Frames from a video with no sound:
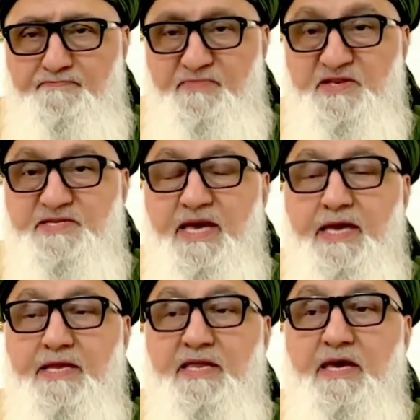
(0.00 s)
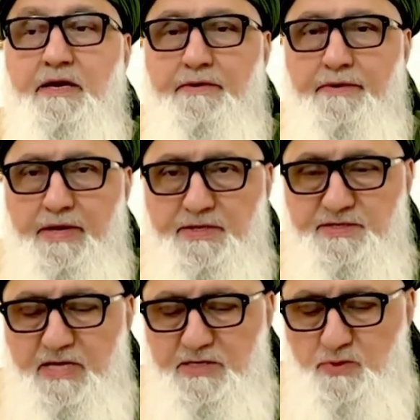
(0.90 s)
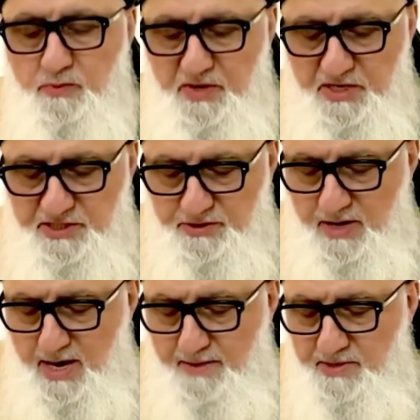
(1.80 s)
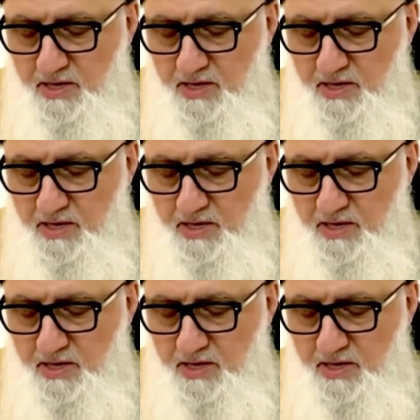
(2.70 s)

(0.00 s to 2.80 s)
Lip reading: the second ignorance, that's what we describe.